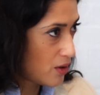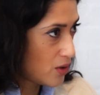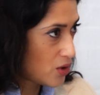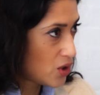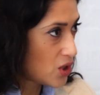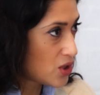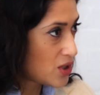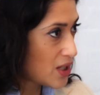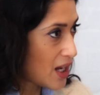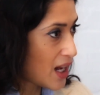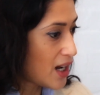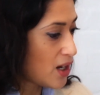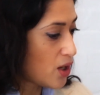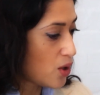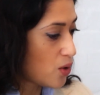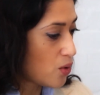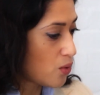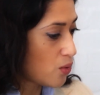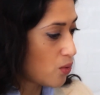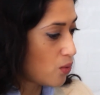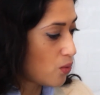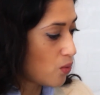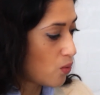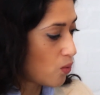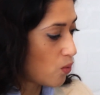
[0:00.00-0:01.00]
to tell
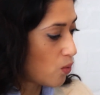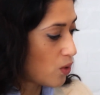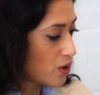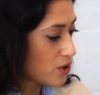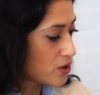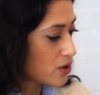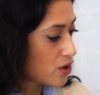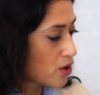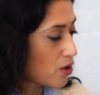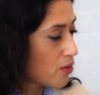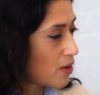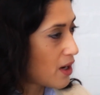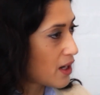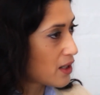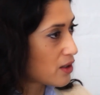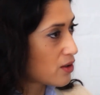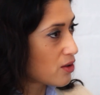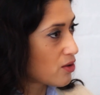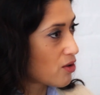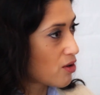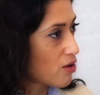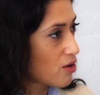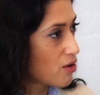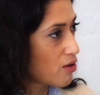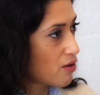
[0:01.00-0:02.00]
you what's correct
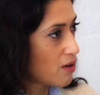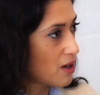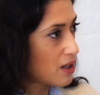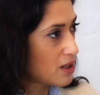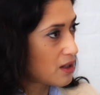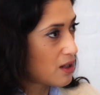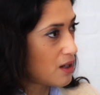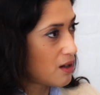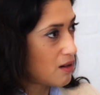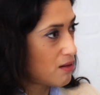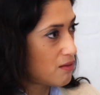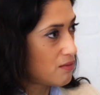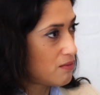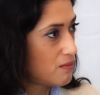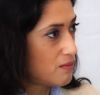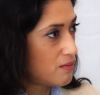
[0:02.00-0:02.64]
or not correct there.